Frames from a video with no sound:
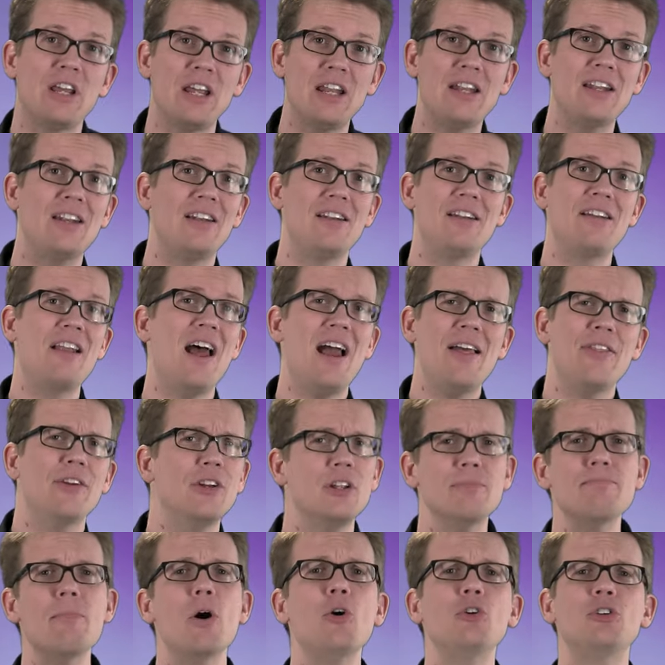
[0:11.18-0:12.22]
and neither
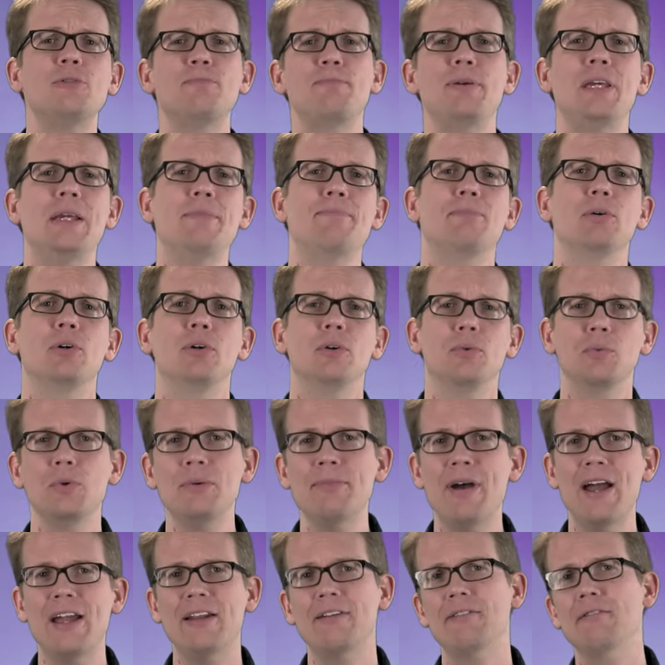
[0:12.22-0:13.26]
do most people. We
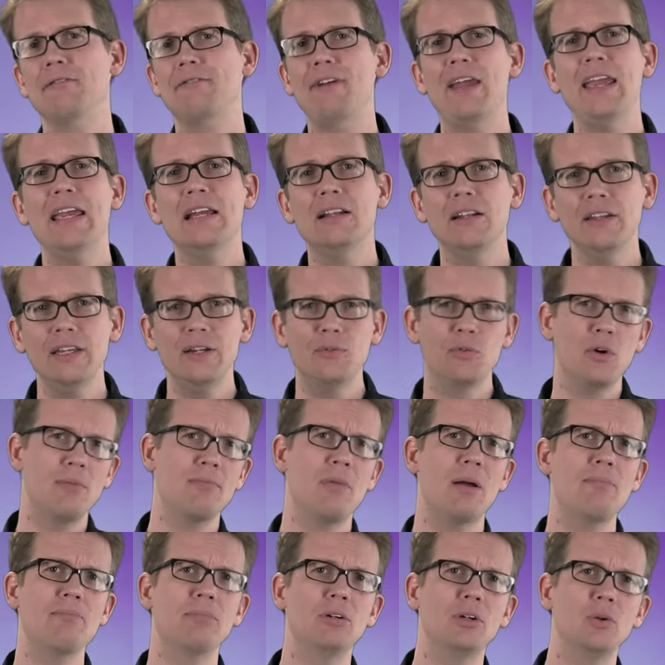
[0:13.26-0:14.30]
might vaguely
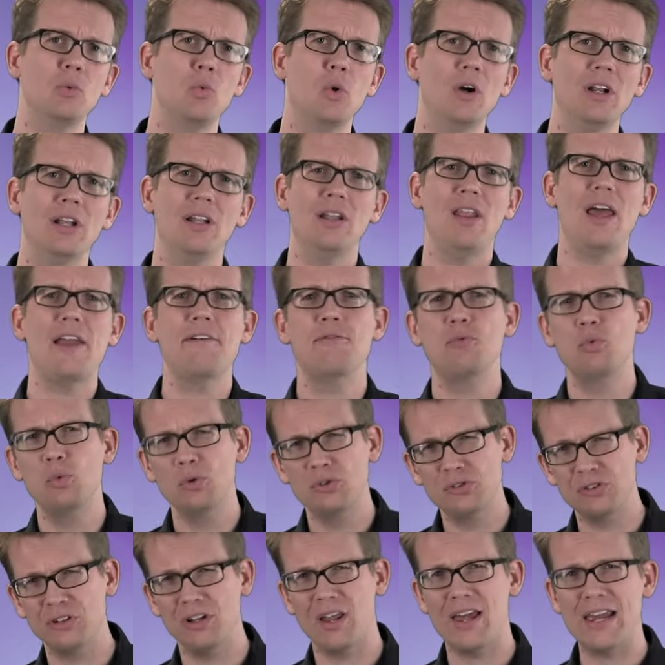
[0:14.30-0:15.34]
remember what life
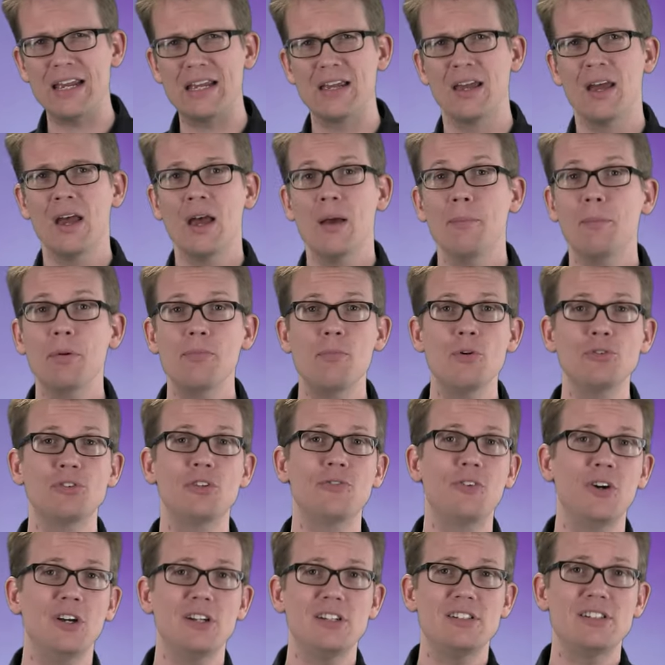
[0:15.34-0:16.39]
was like, but most
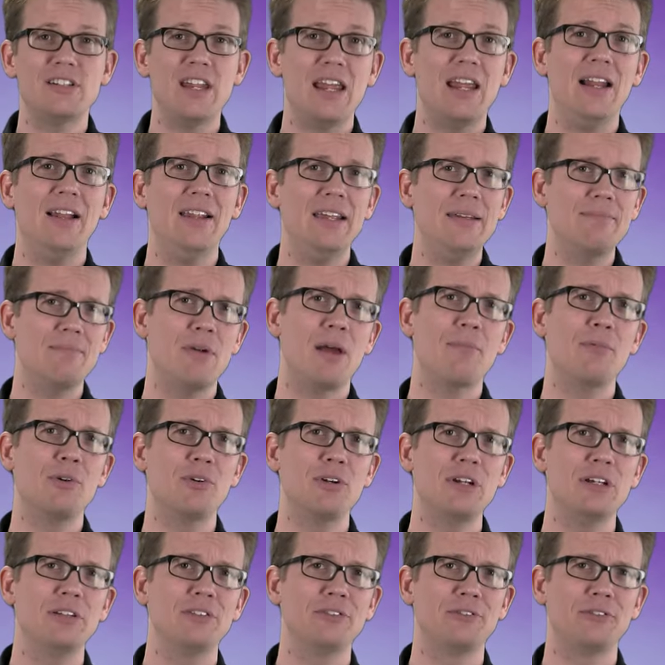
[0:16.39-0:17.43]
of our daily
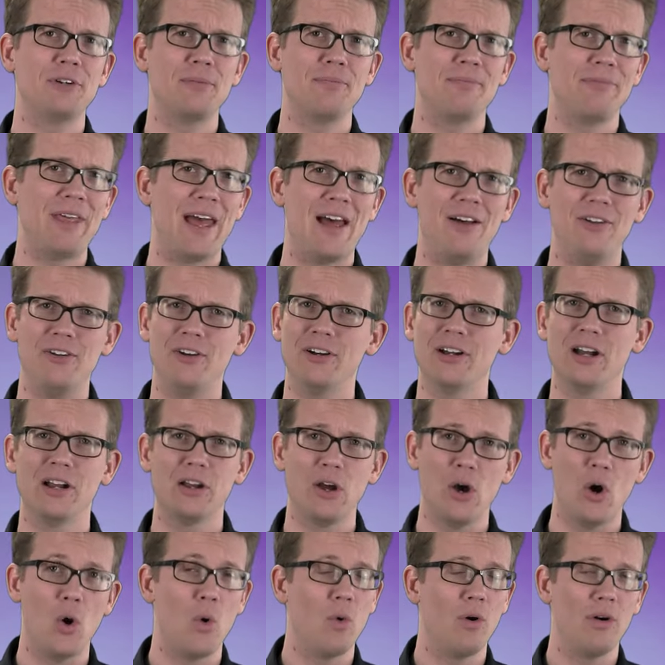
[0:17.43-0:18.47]
memories from that long
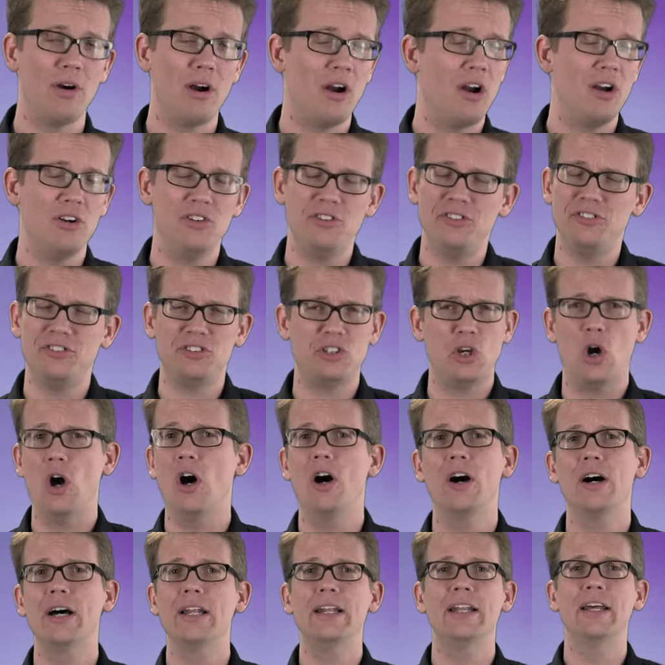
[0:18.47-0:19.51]
ago are just
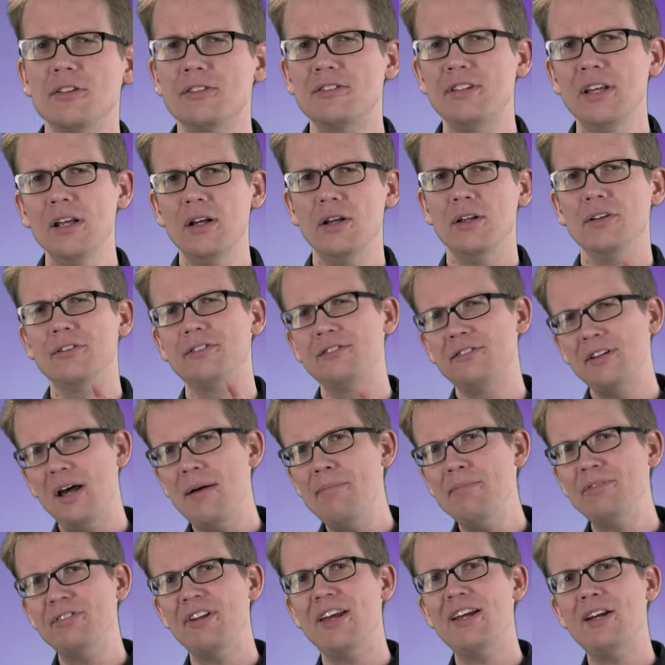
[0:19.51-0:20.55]
gone. Still,
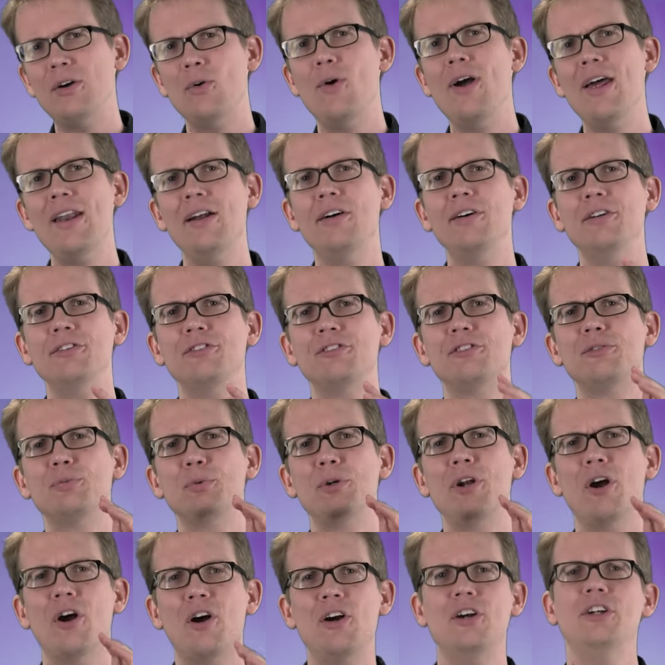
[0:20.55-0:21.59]
some psychoanalysts
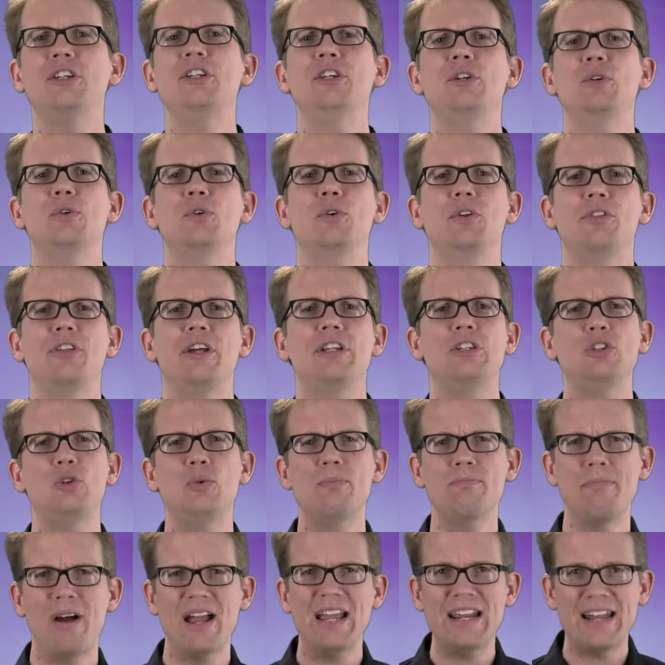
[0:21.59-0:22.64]
would argue that you
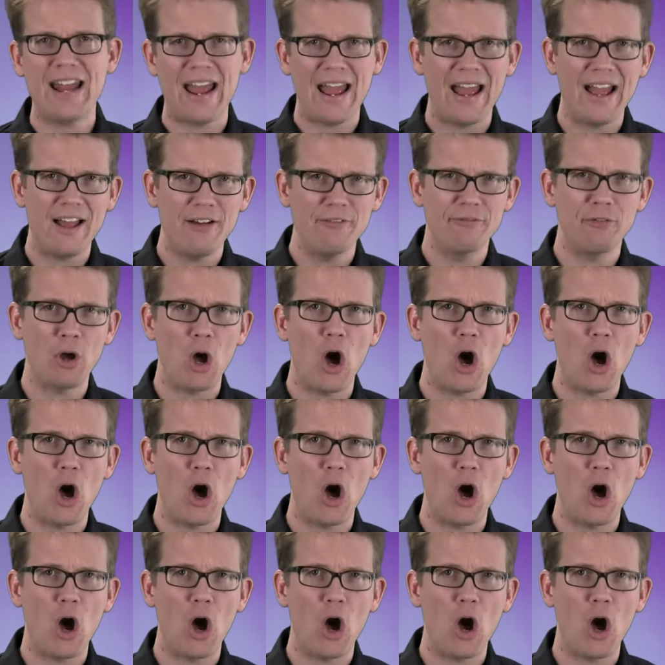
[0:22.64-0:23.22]
might have